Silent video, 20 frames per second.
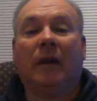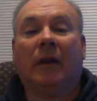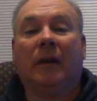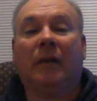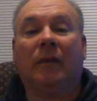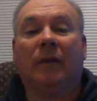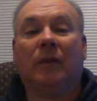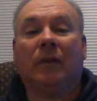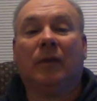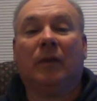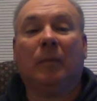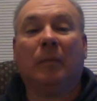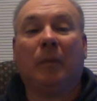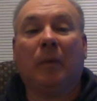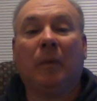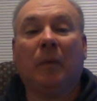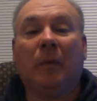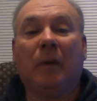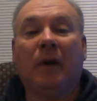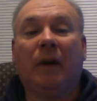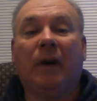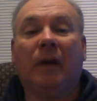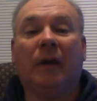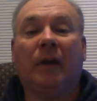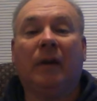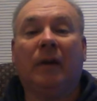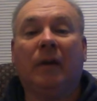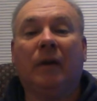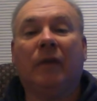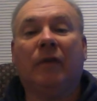kind of a simple way,
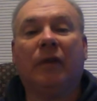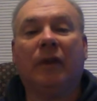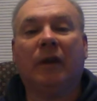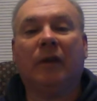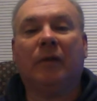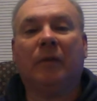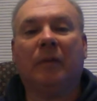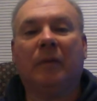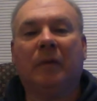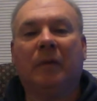and if you